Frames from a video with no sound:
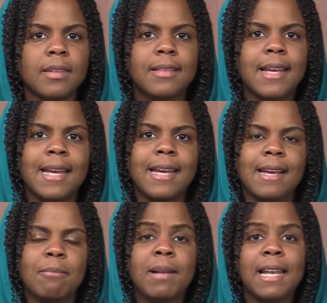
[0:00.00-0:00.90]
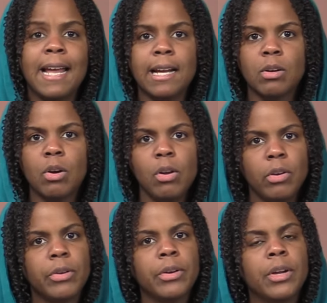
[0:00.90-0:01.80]
The black
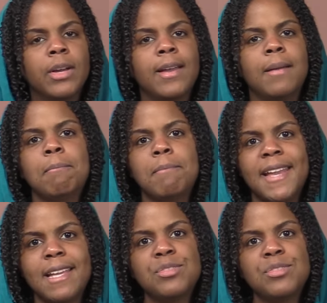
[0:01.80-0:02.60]
color may